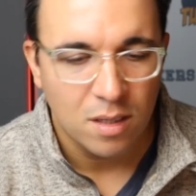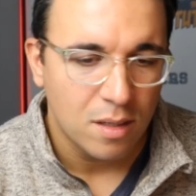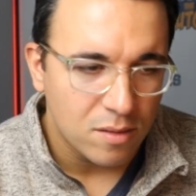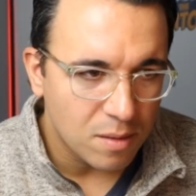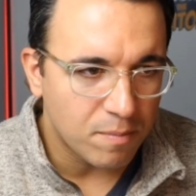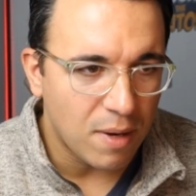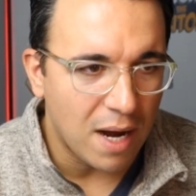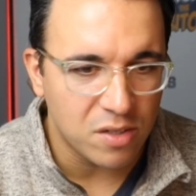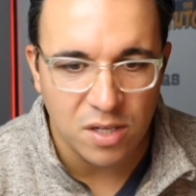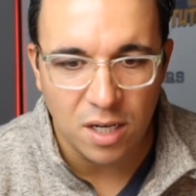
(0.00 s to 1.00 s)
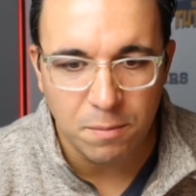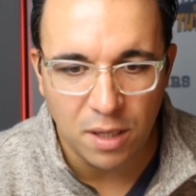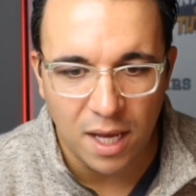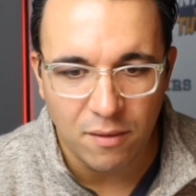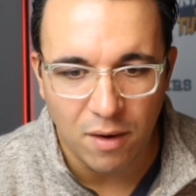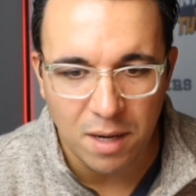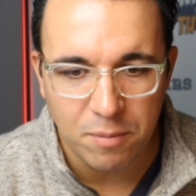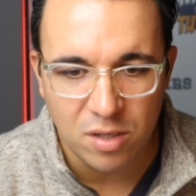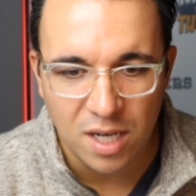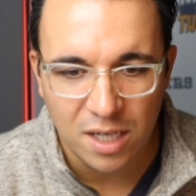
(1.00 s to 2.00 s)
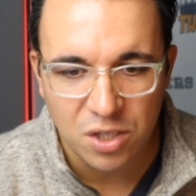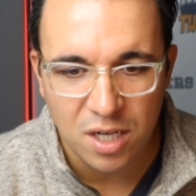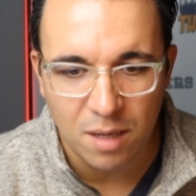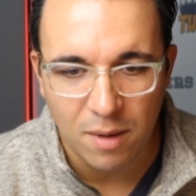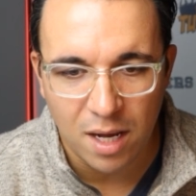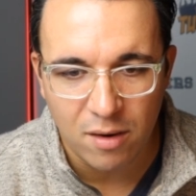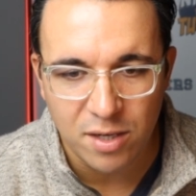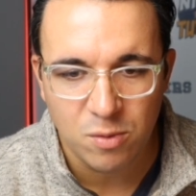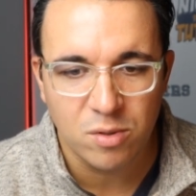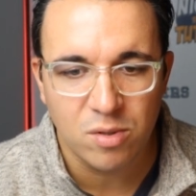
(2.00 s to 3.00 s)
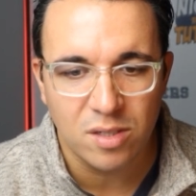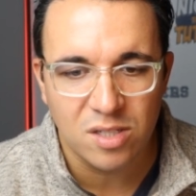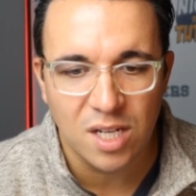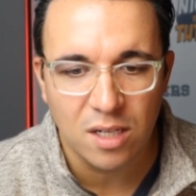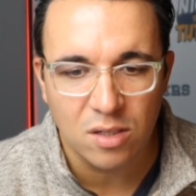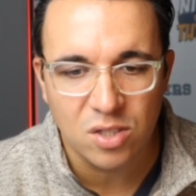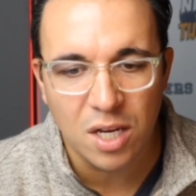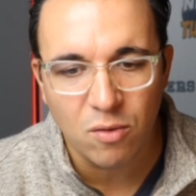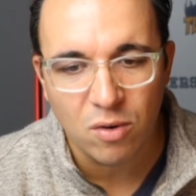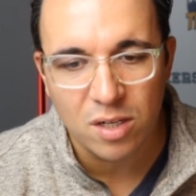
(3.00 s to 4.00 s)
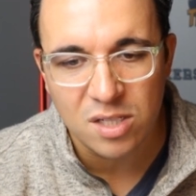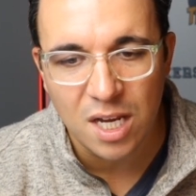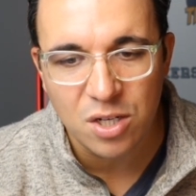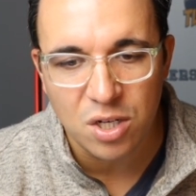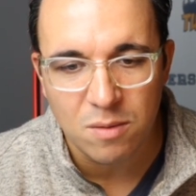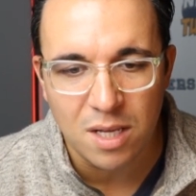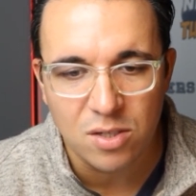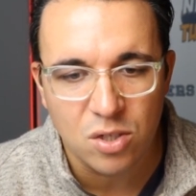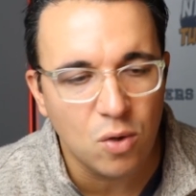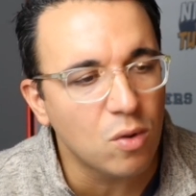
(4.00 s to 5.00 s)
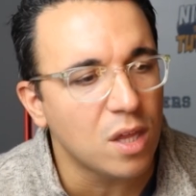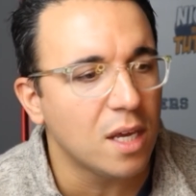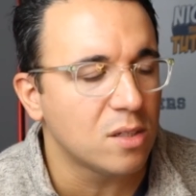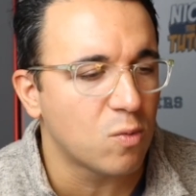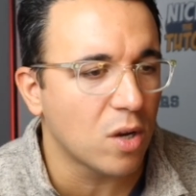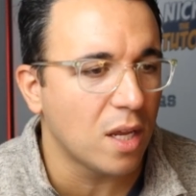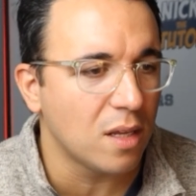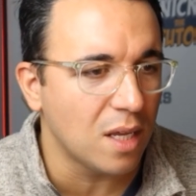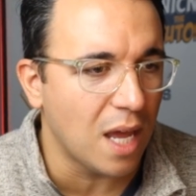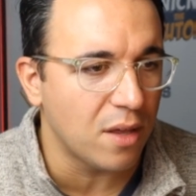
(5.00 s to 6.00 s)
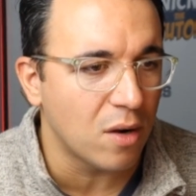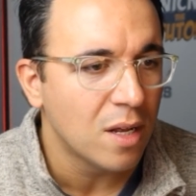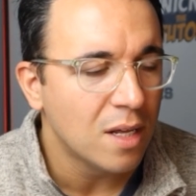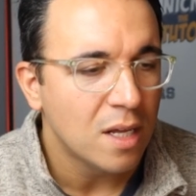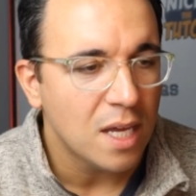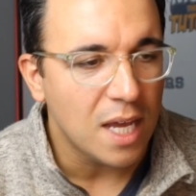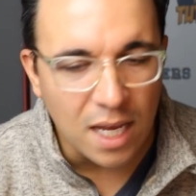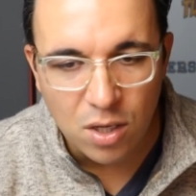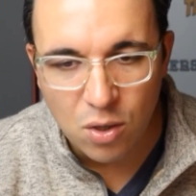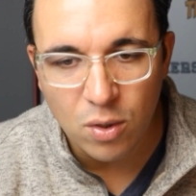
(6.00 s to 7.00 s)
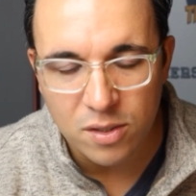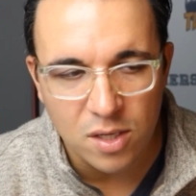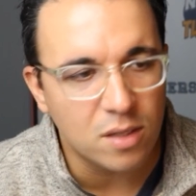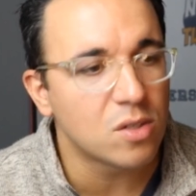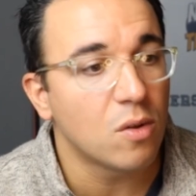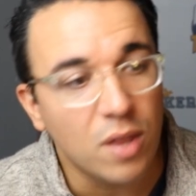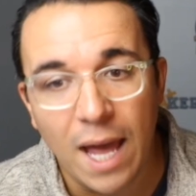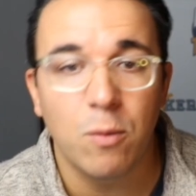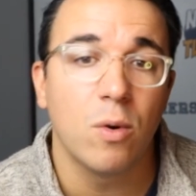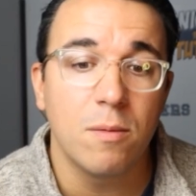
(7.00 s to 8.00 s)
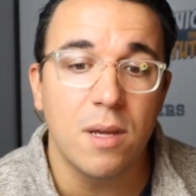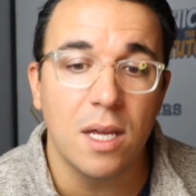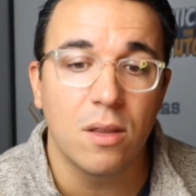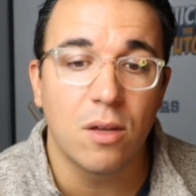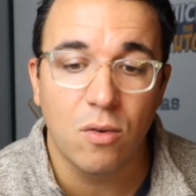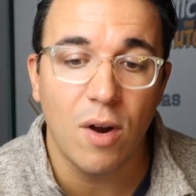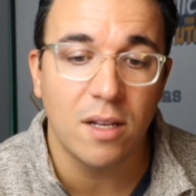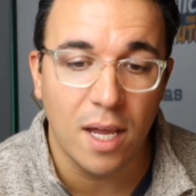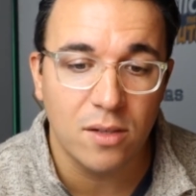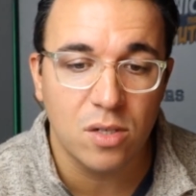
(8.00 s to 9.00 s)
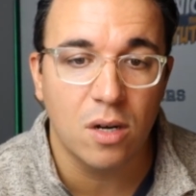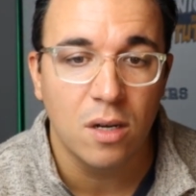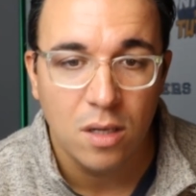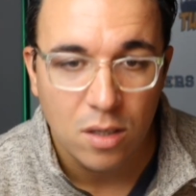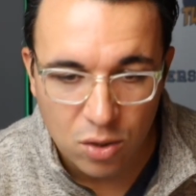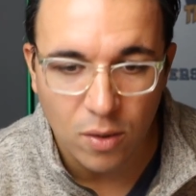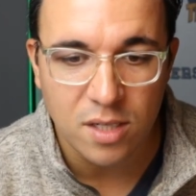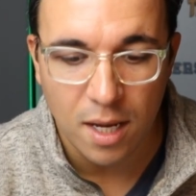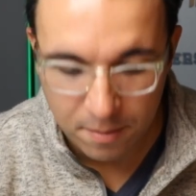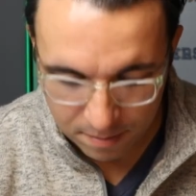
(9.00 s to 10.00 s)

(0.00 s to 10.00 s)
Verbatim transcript: it's a parasitic plant, right? Prediction and moderation. Listen, syn- synchronization means two things working together in unison. So that would be the correct answer, choice A.